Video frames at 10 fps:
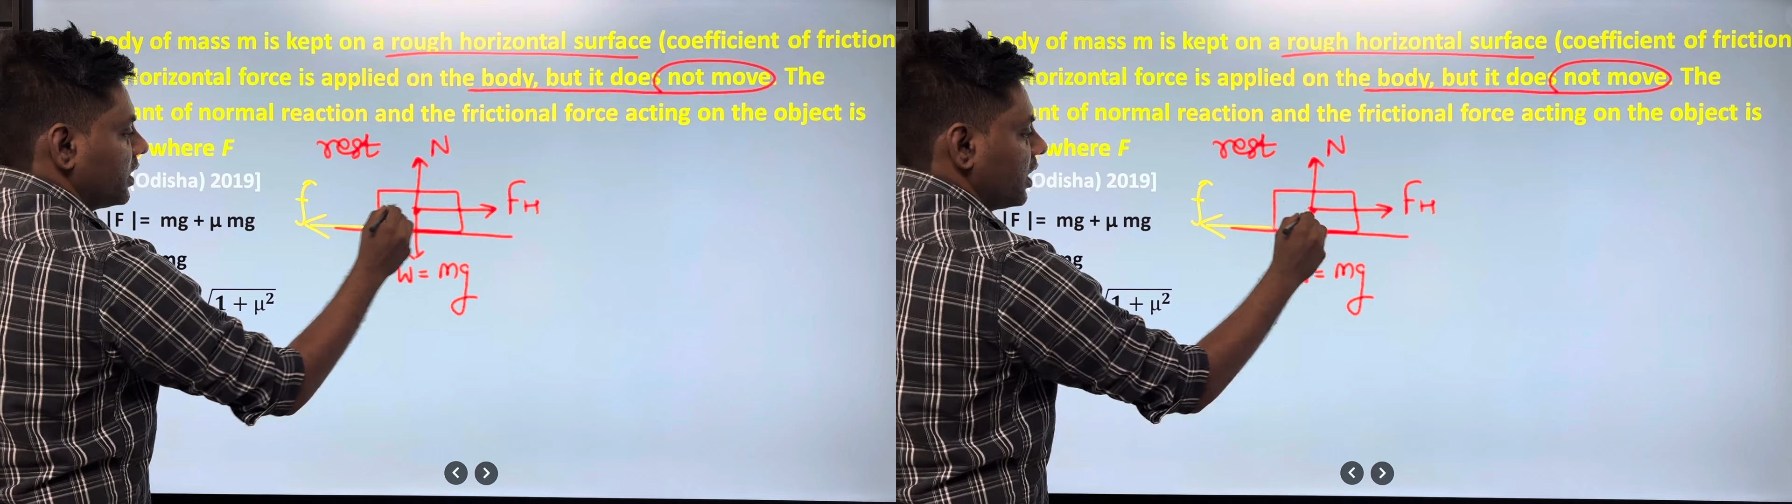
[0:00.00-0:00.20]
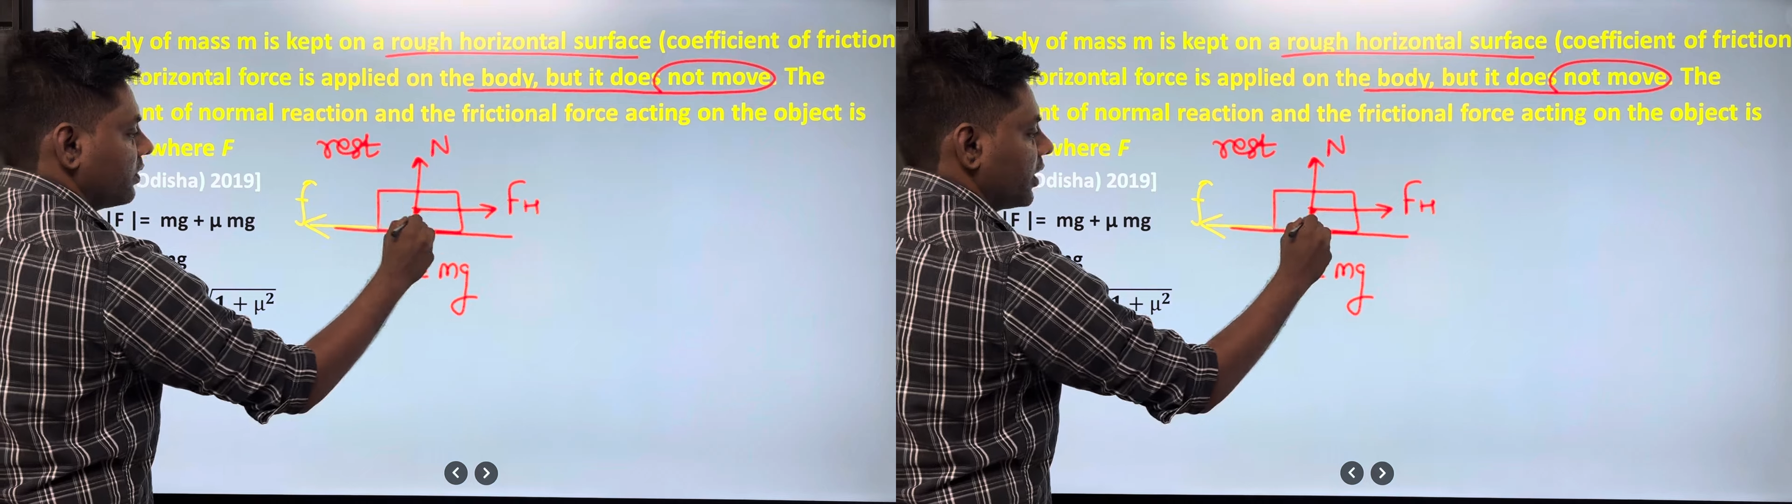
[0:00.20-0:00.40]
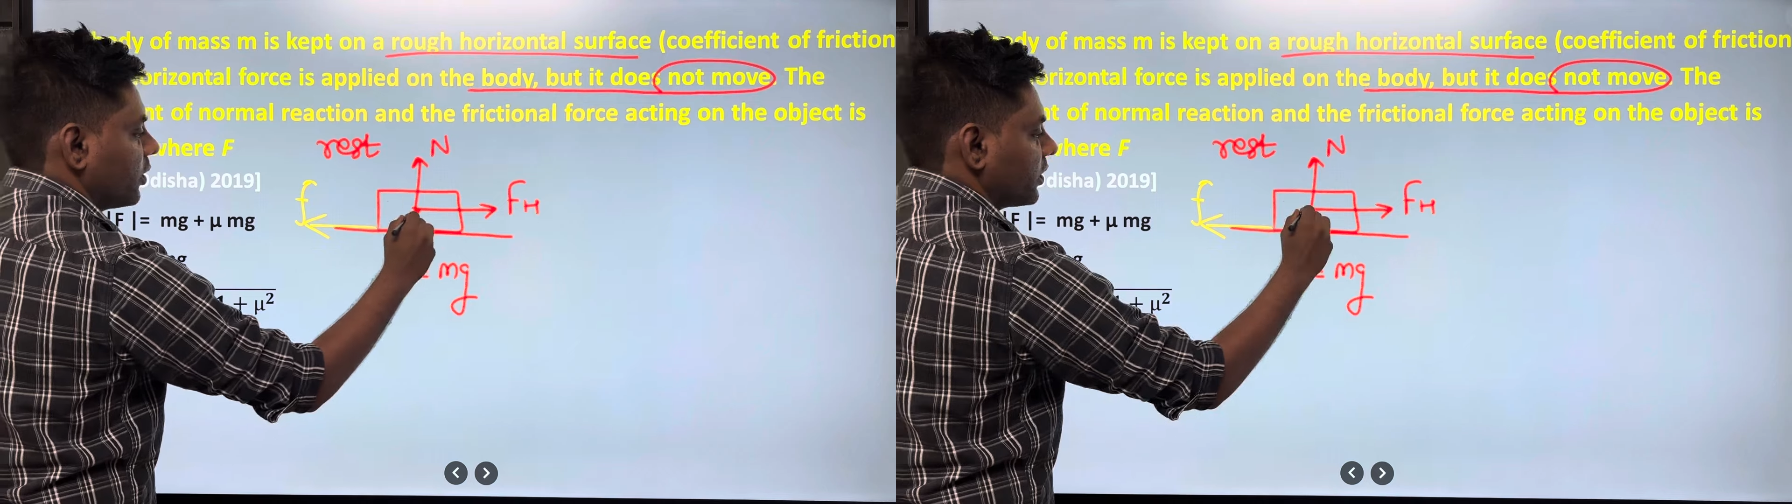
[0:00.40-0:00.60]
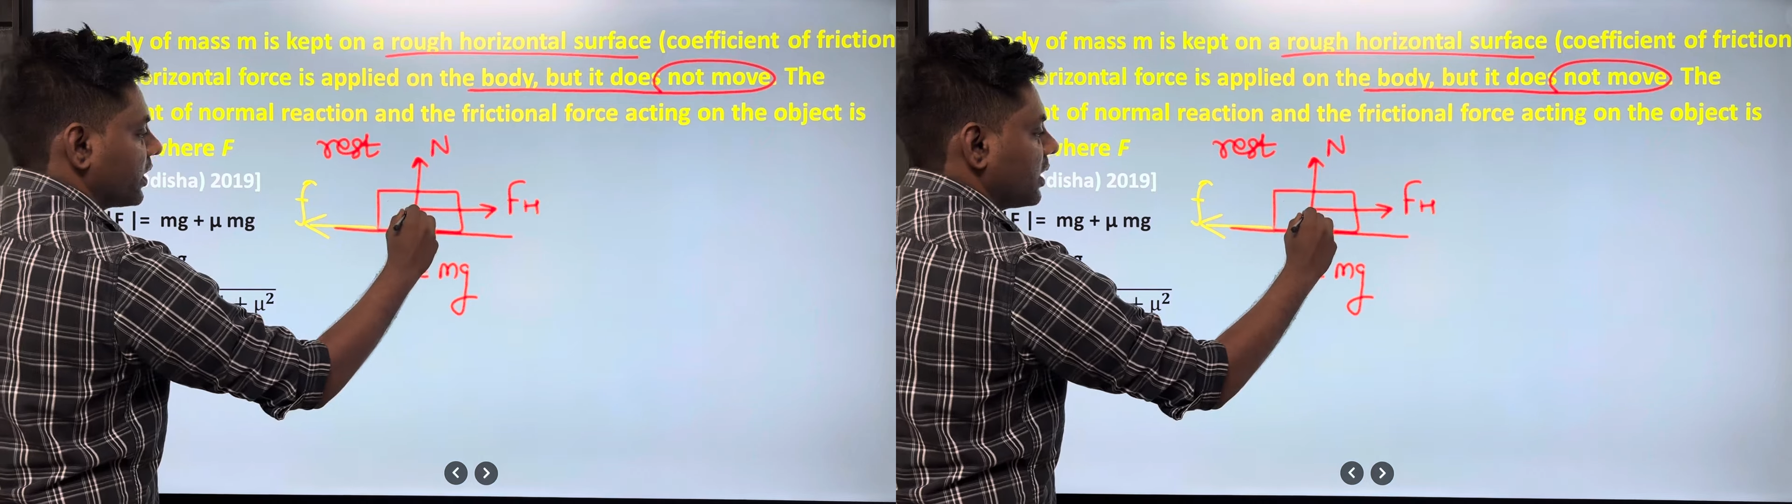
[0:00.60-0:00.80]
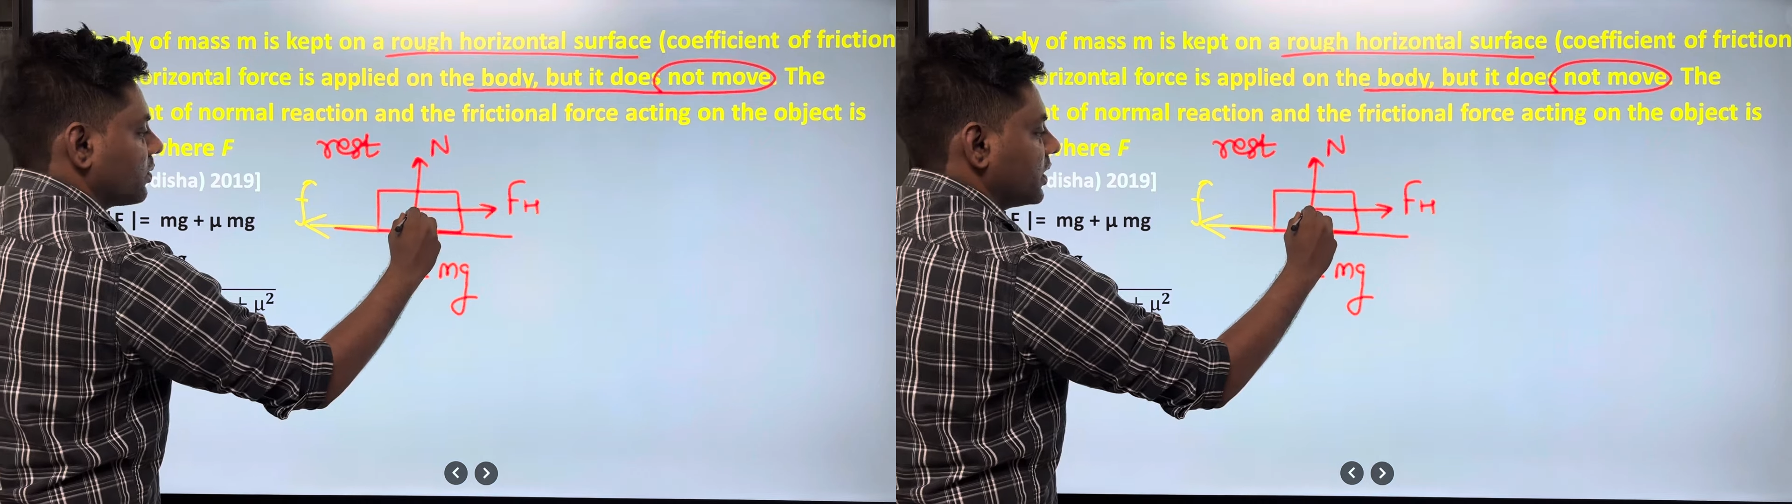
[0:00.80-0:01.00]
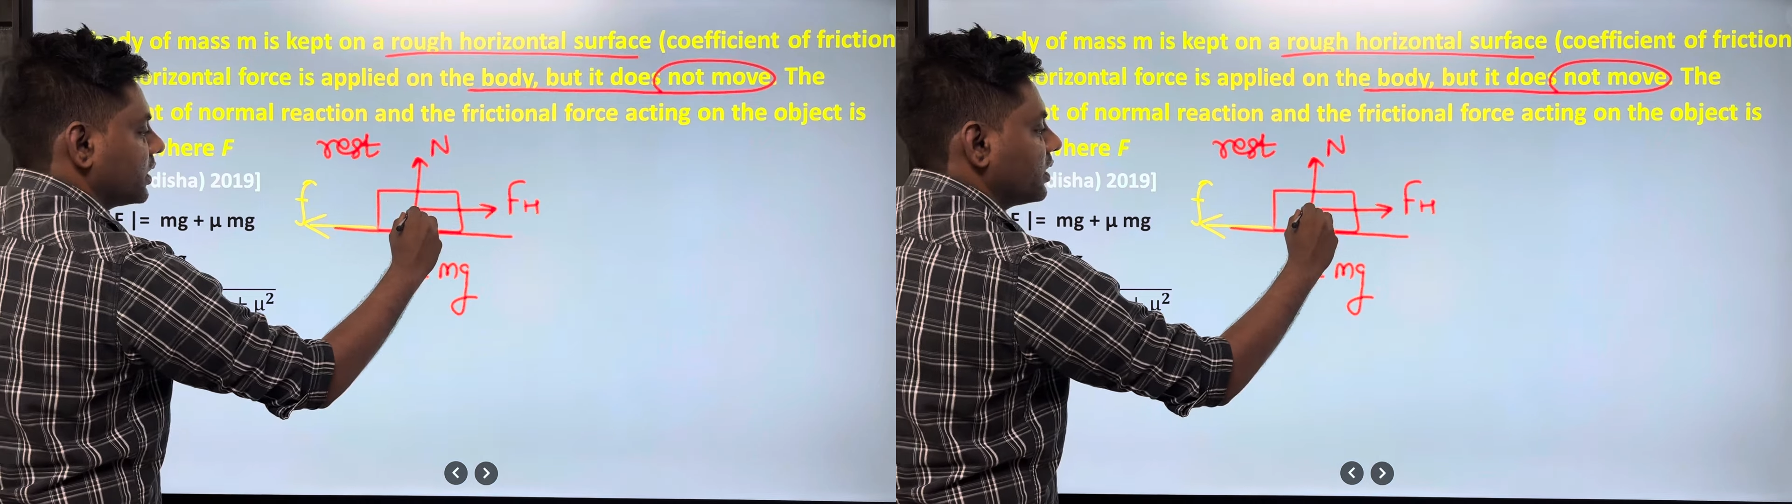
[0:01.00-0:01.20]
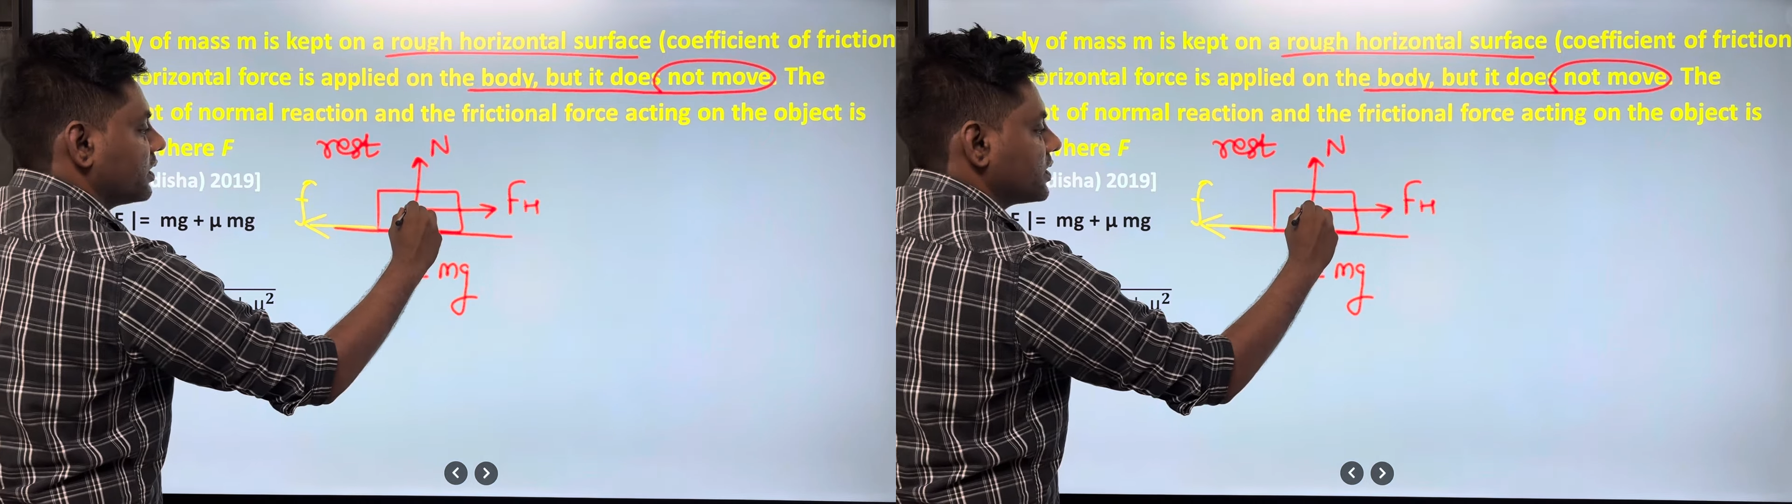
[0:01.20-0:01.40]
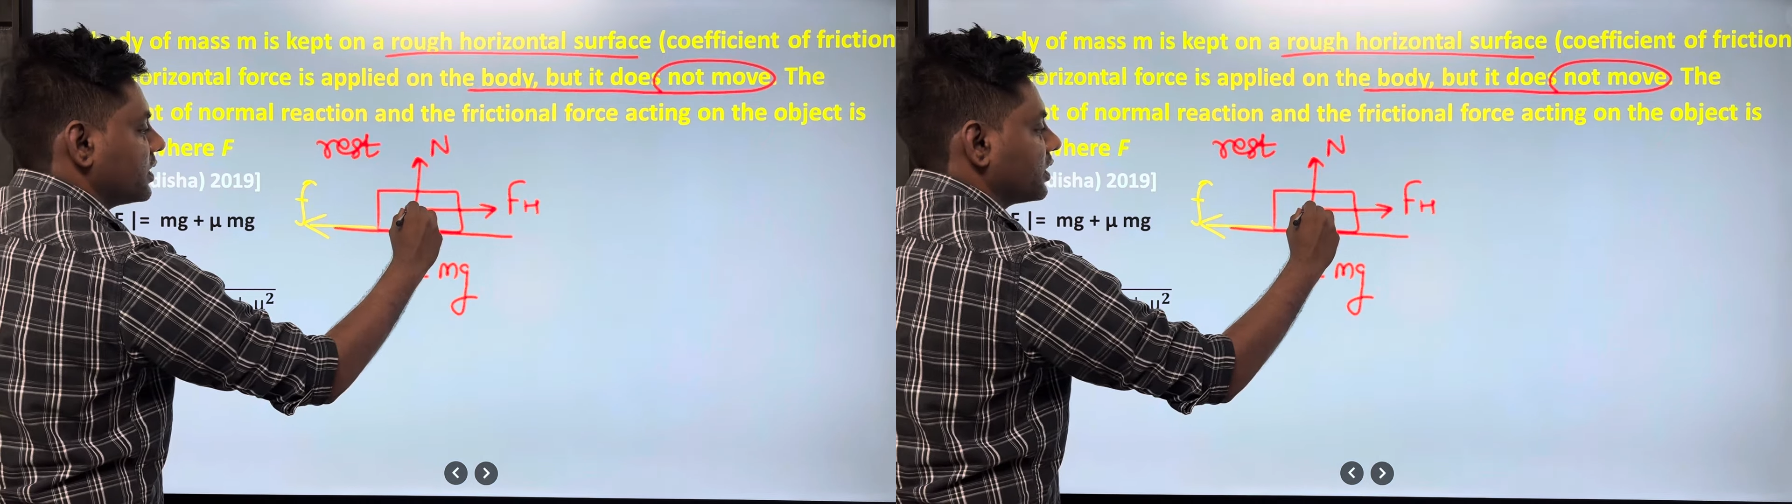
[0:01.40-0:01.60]
and we have to calculate the
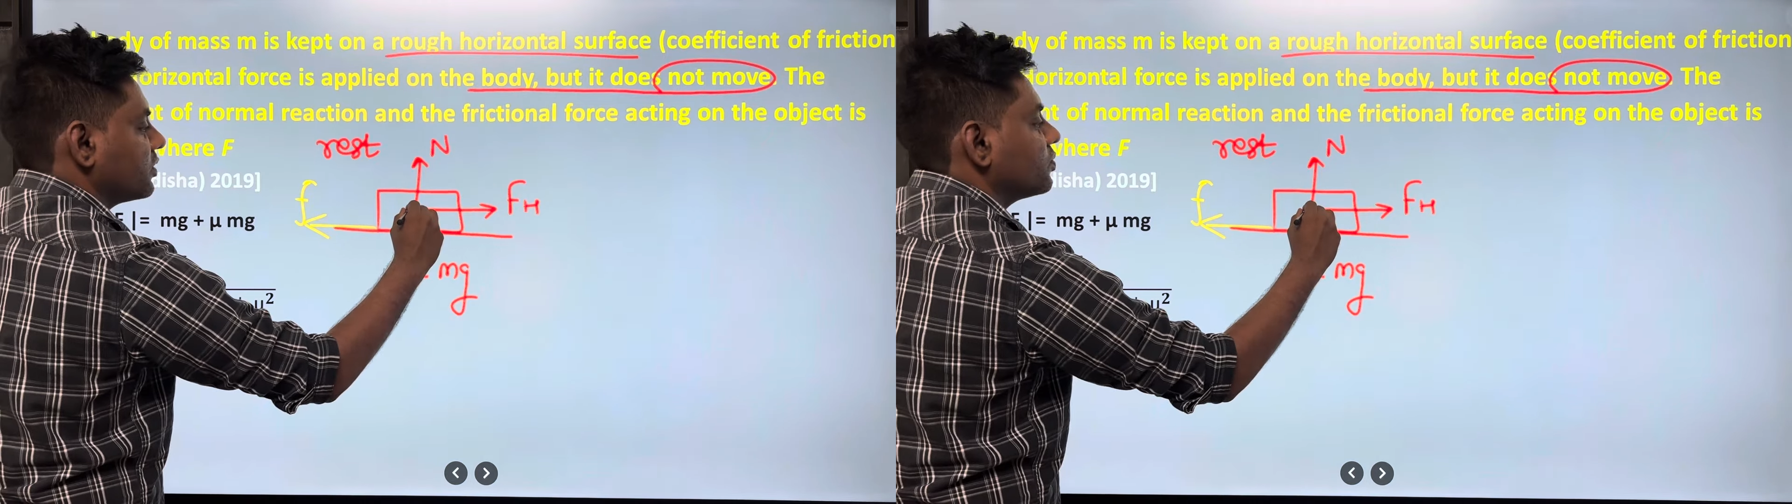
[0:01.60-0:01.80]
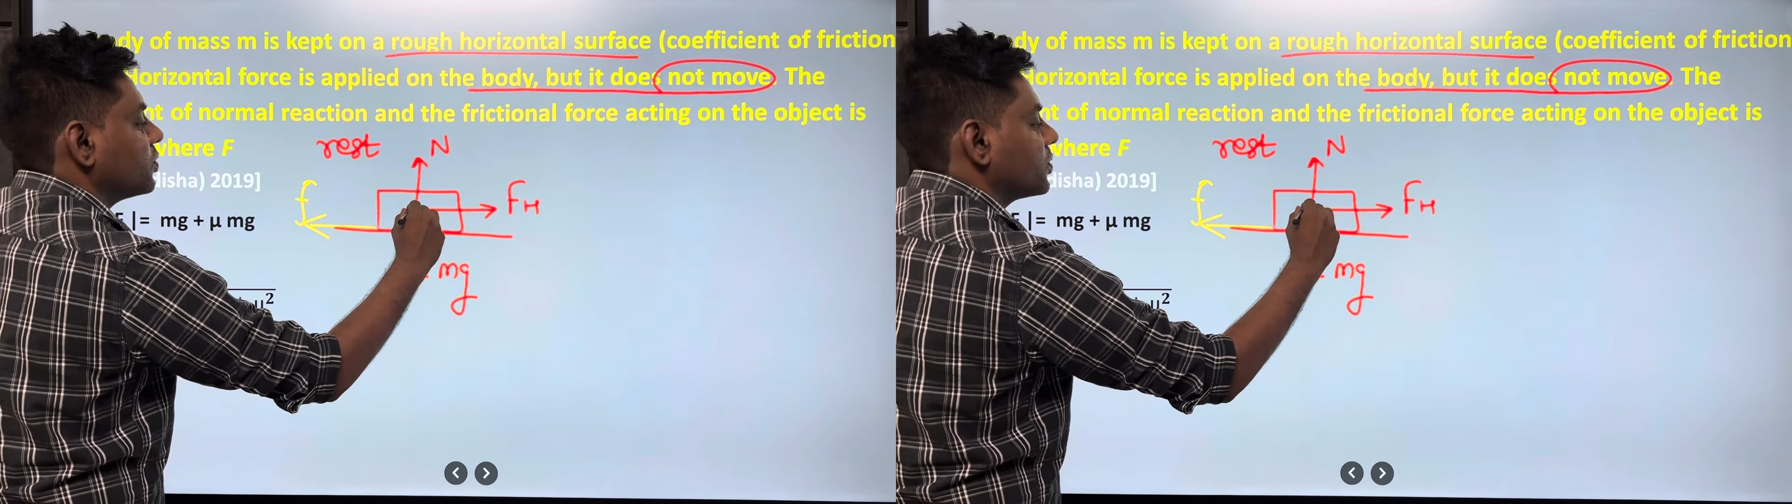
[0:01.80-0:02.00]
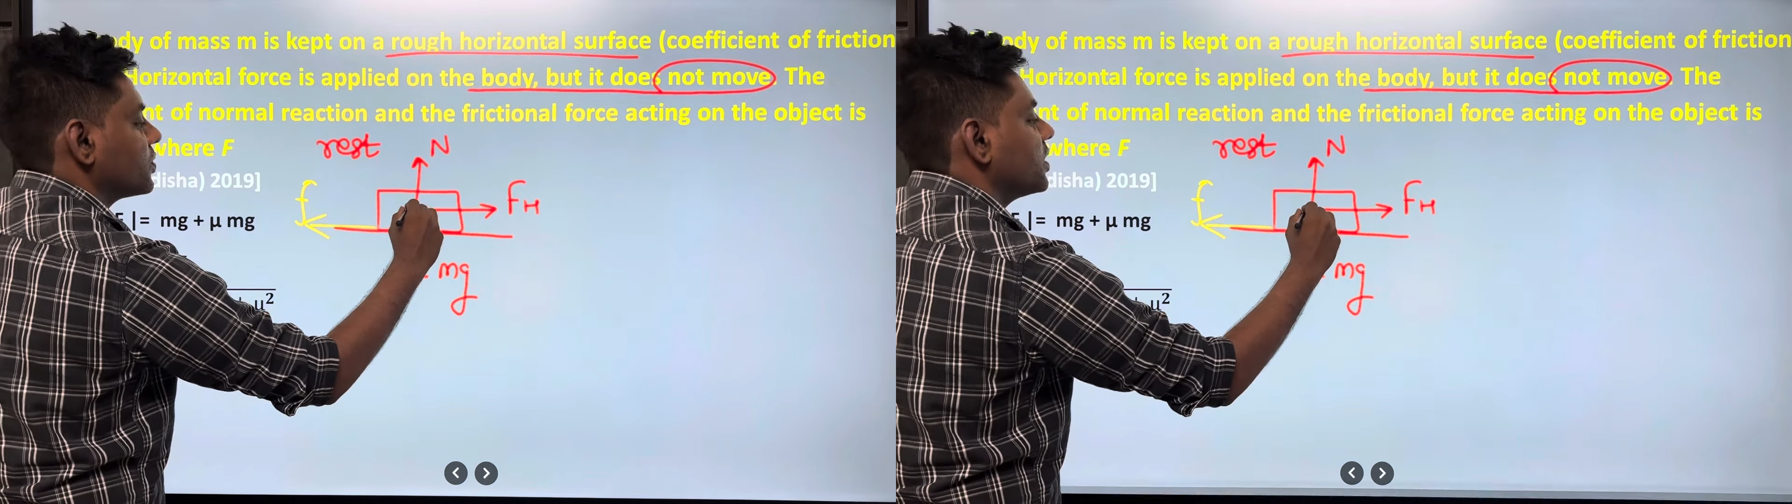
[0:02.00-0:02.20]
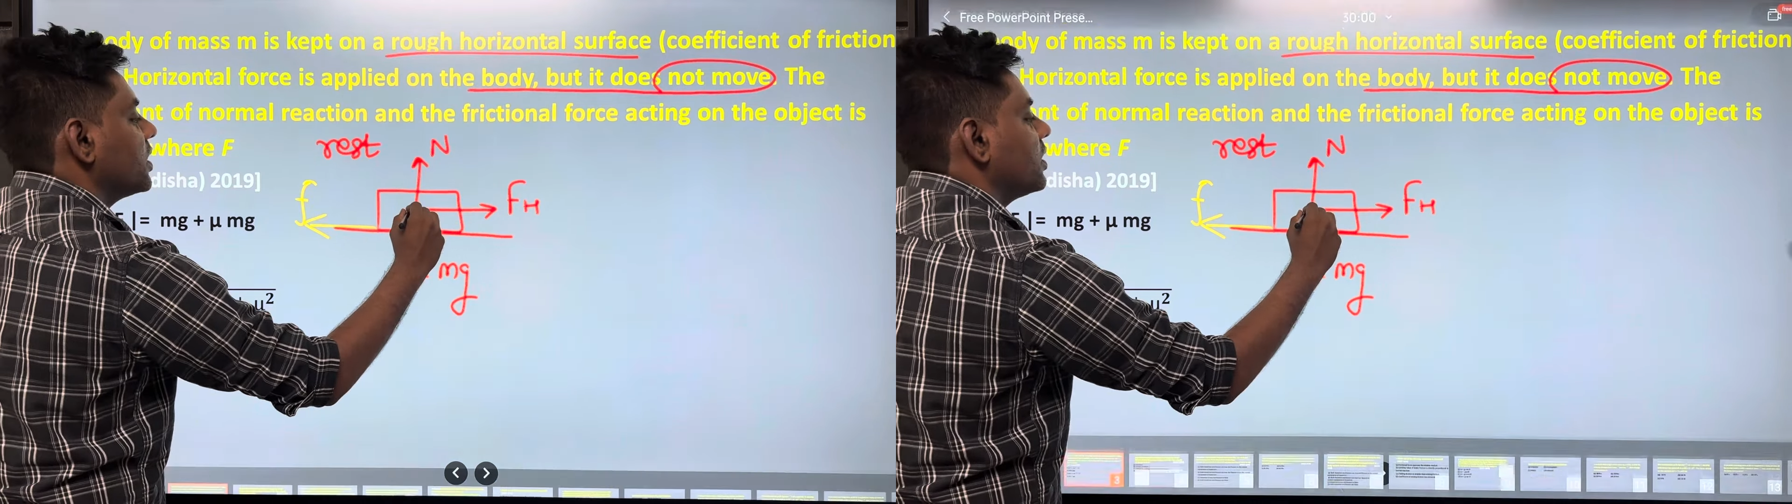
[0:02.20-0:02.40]
resultant force.